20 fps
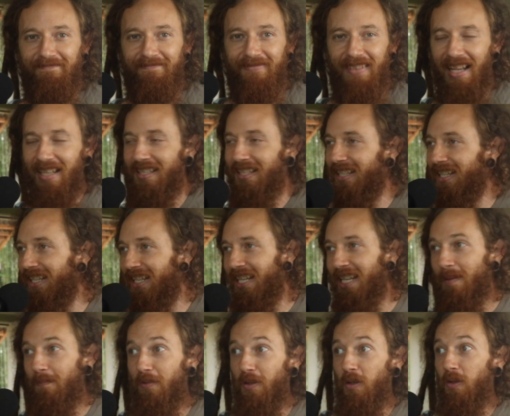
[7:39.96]
That's going to
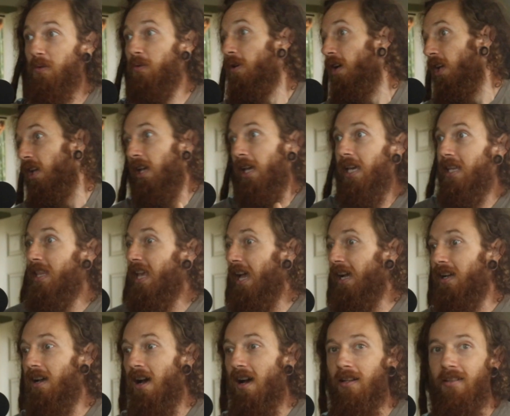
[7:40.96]
keep you in
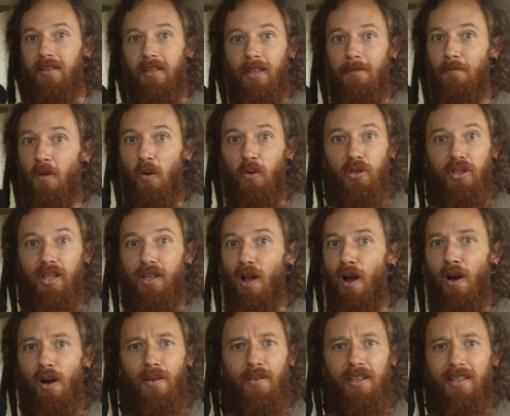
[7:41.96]
that constant motion
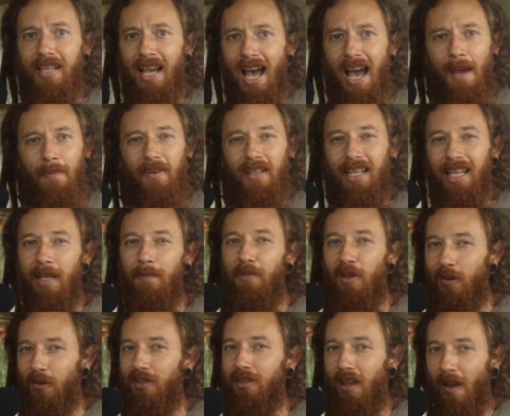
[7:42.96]
all the time and keep
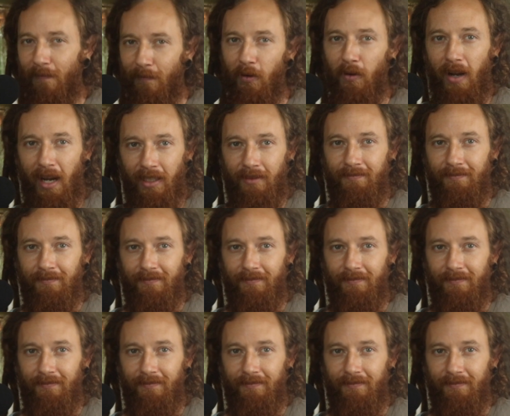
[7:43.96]
you suffering.